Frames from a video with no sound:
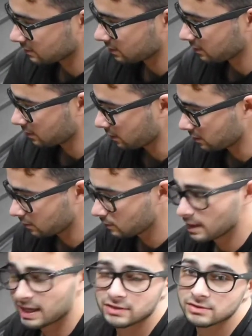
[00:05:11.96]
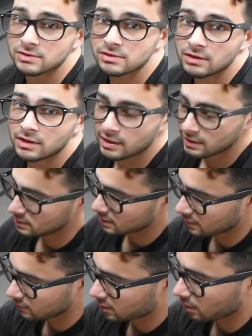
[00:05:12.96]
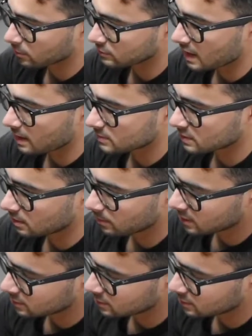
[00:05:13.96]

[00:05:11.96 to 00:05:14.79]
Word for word: nut on your new axle. Give it a couple taps in to make